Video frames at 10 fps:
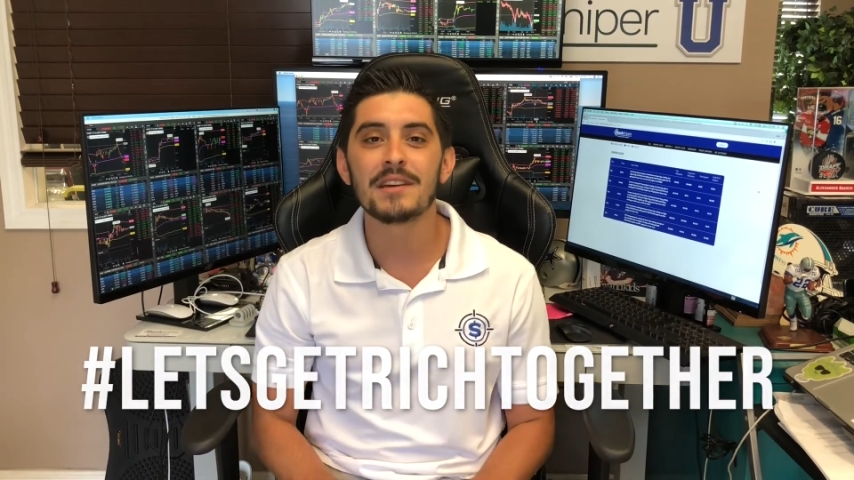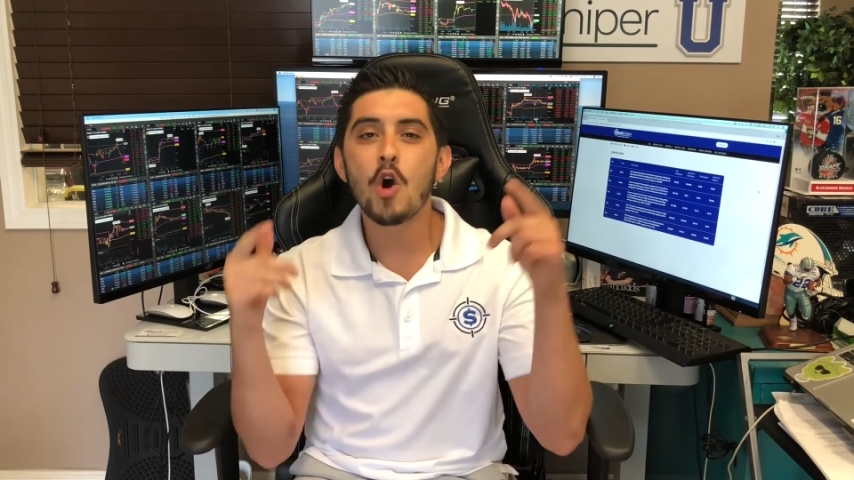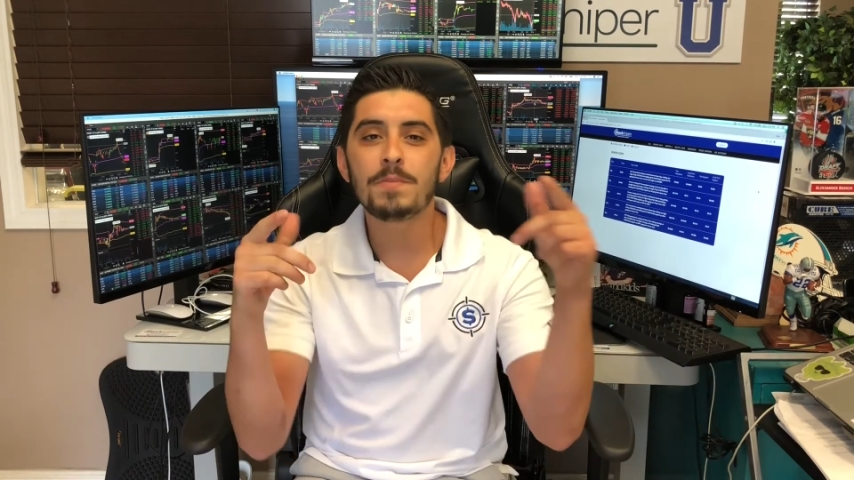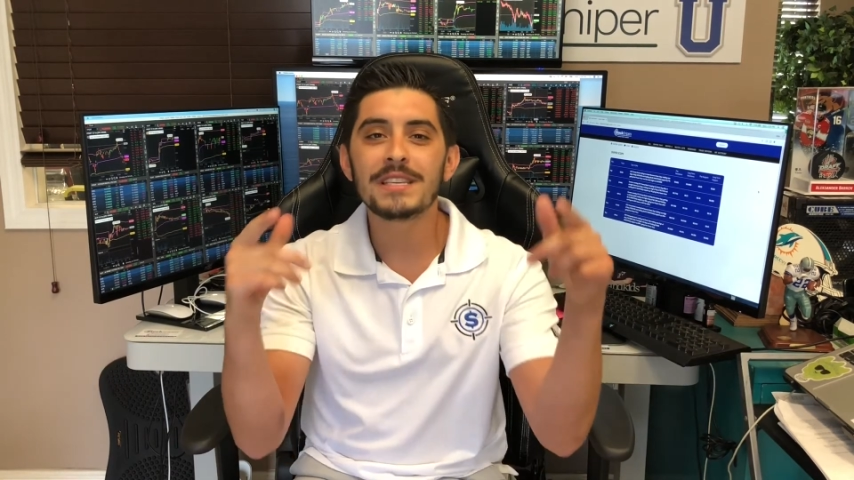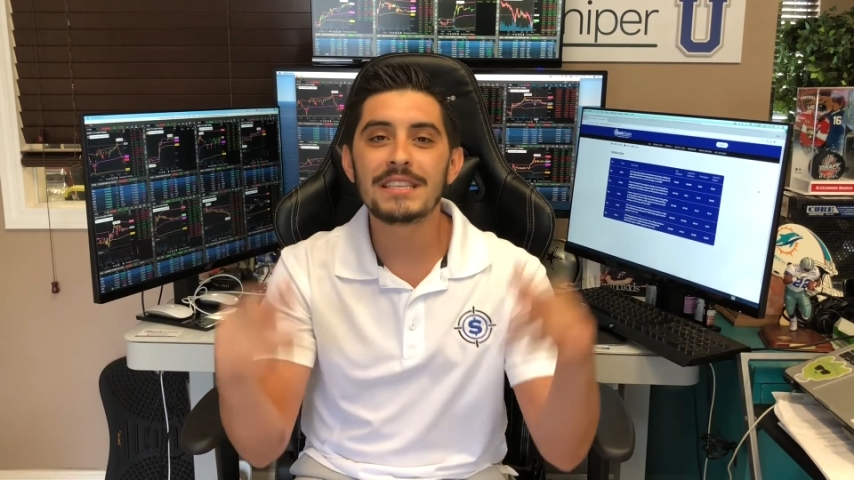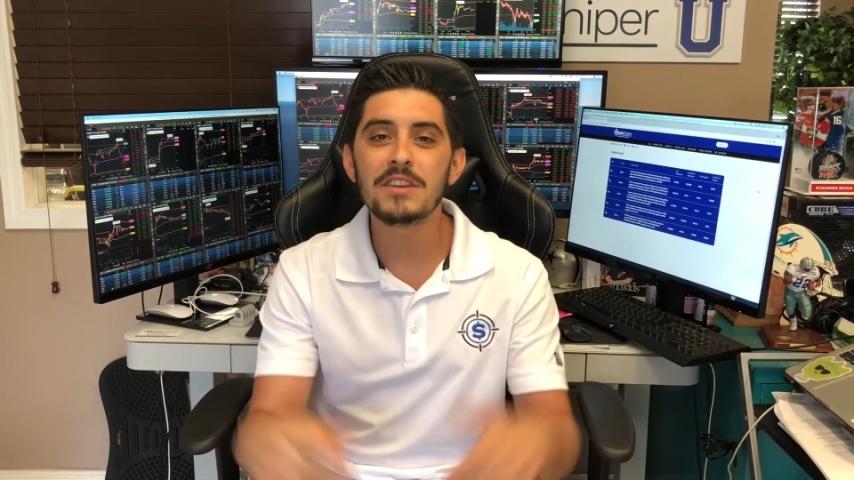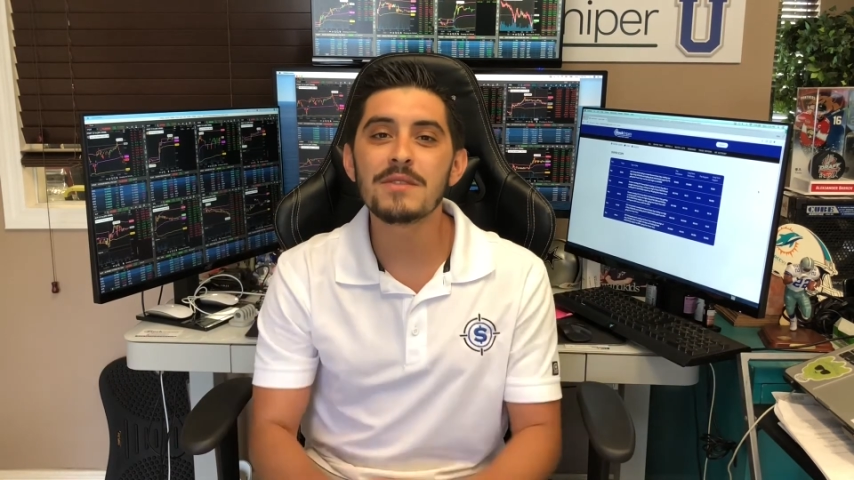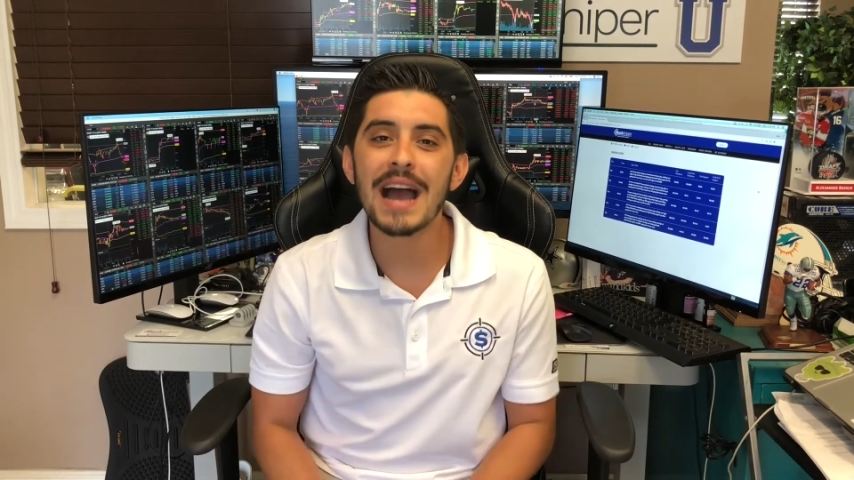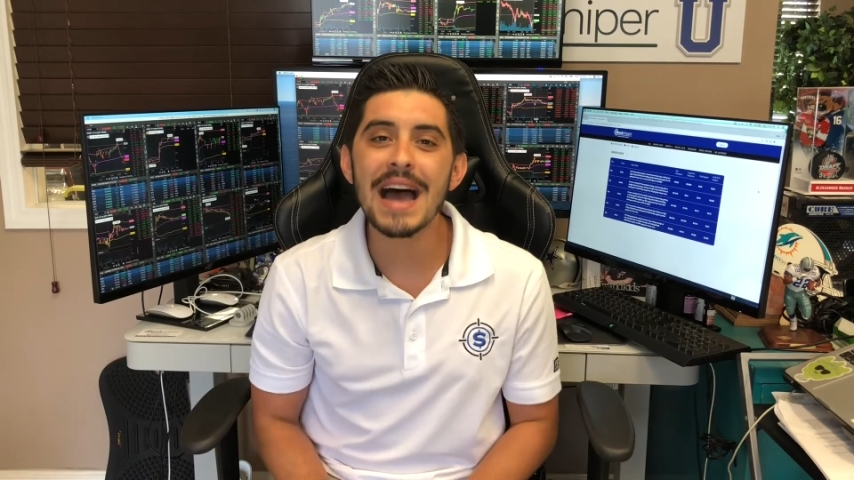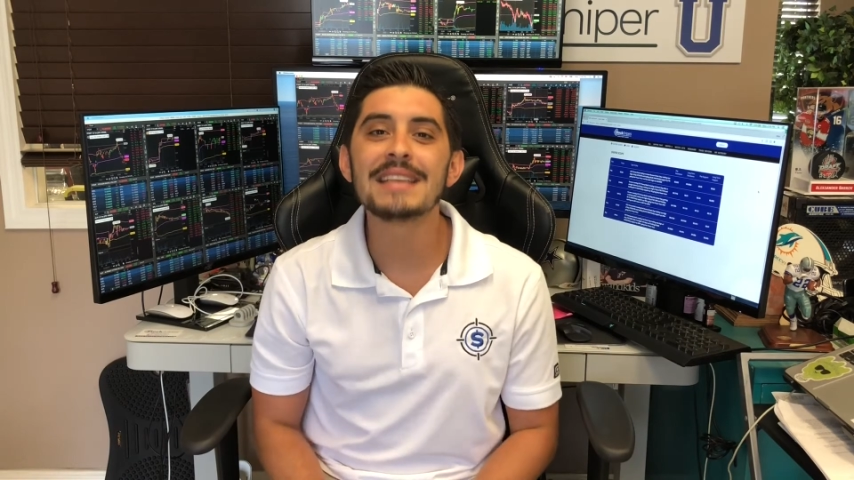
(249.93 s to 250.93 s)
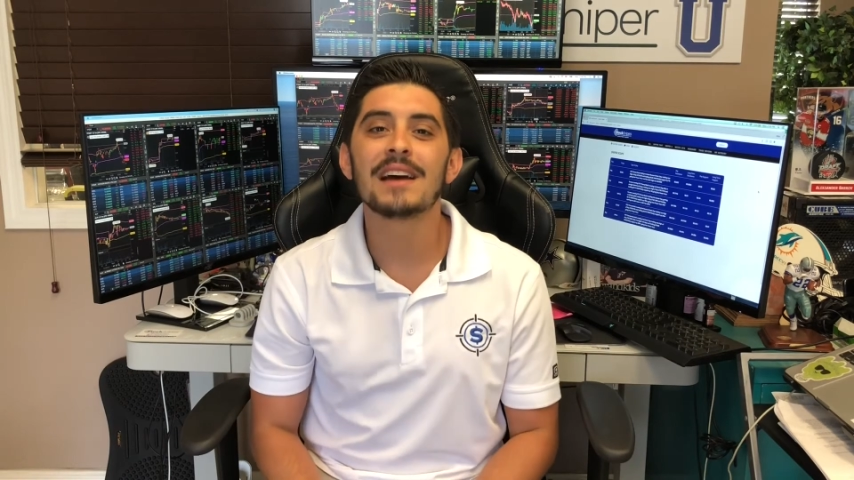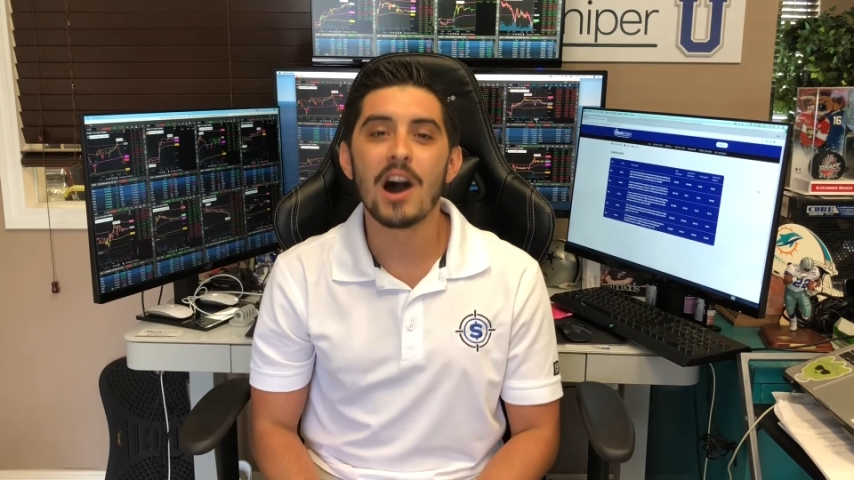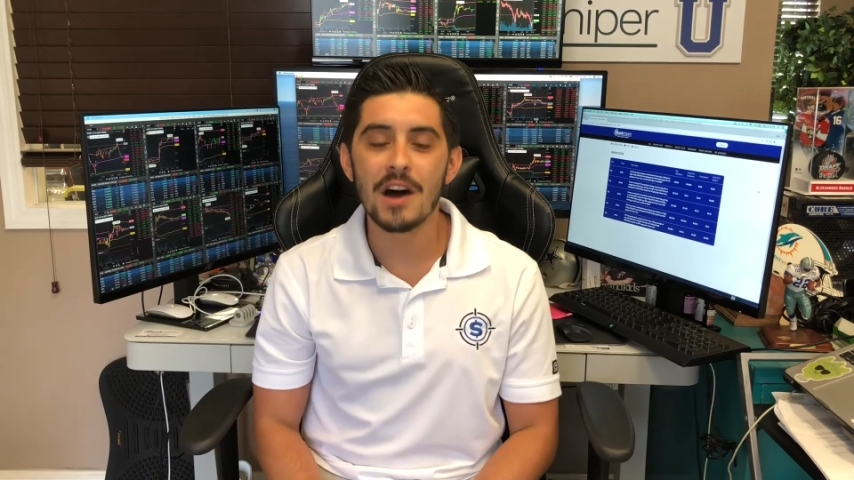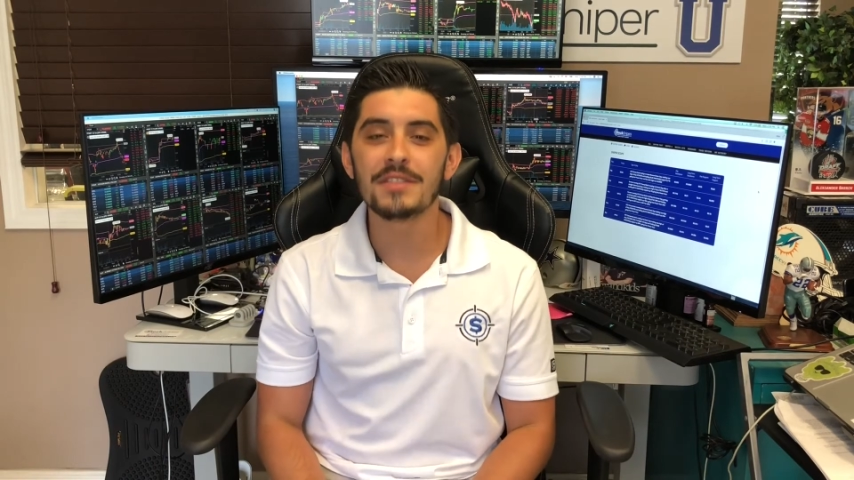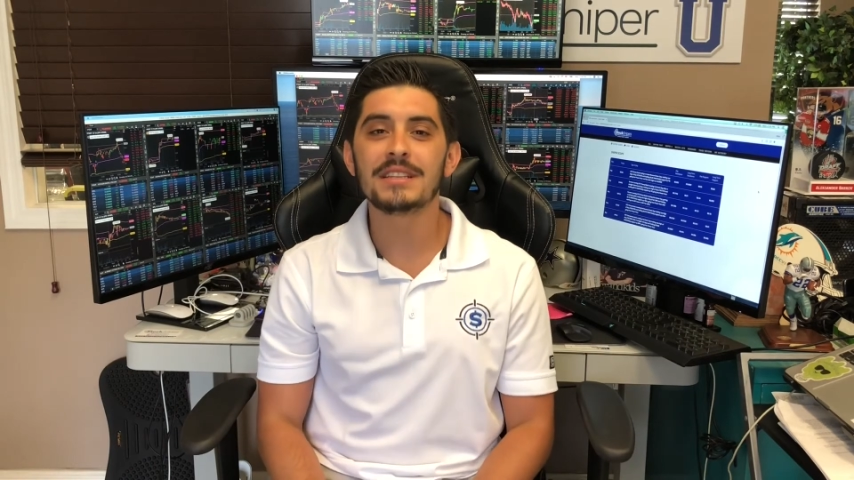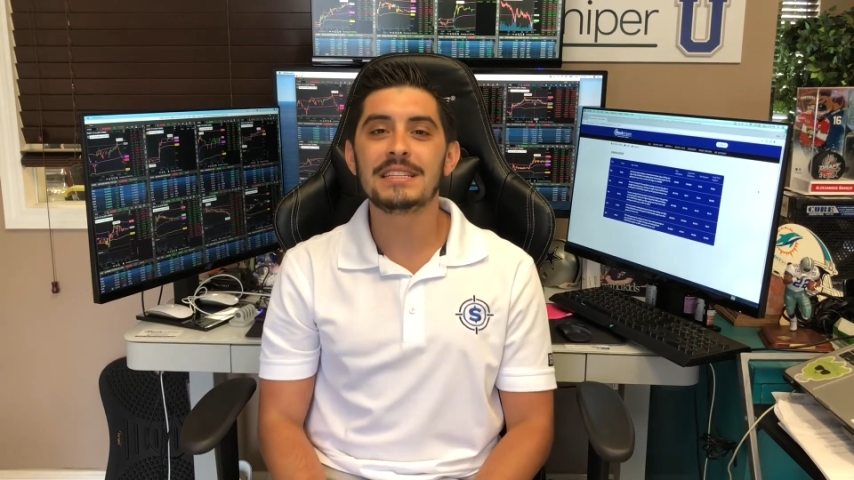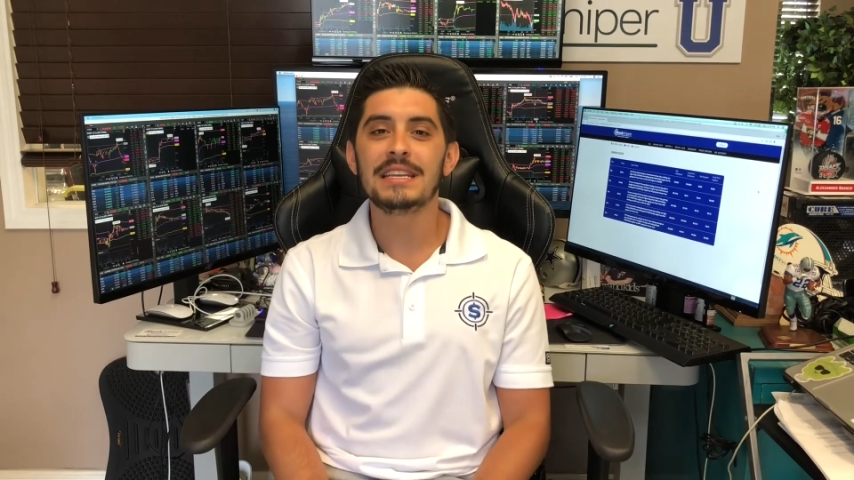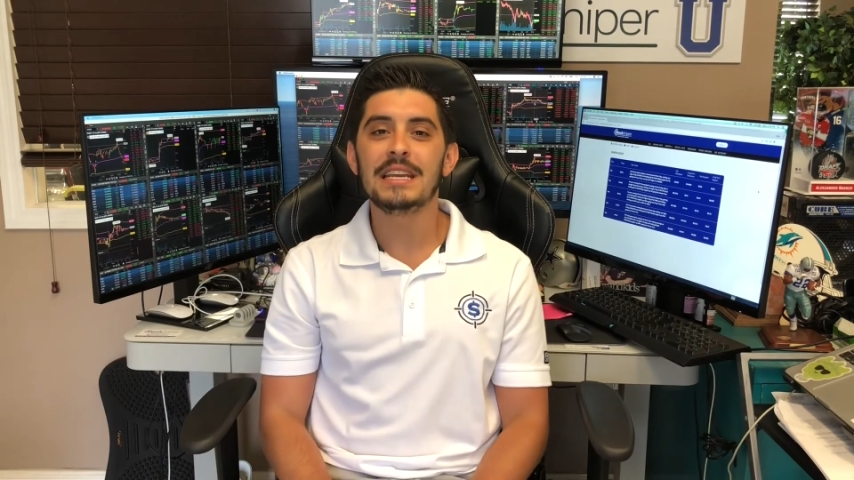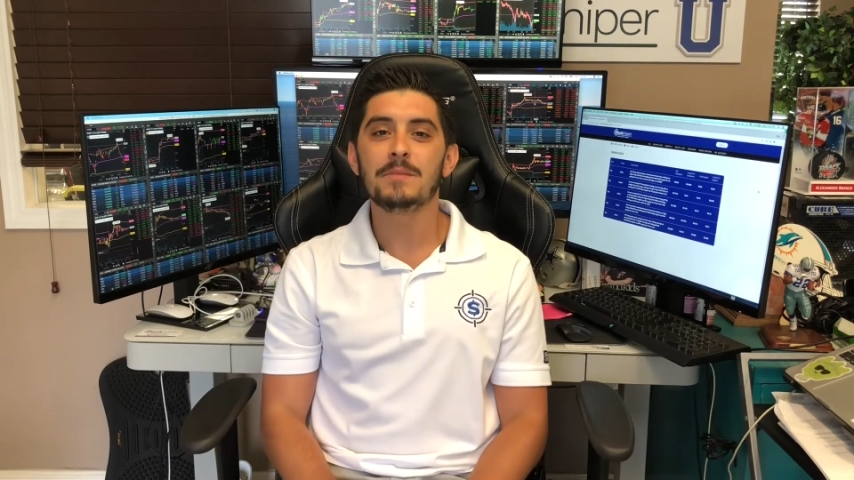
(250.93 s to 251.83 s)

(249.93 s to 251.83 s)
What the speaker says: Hope to see you guys on the team.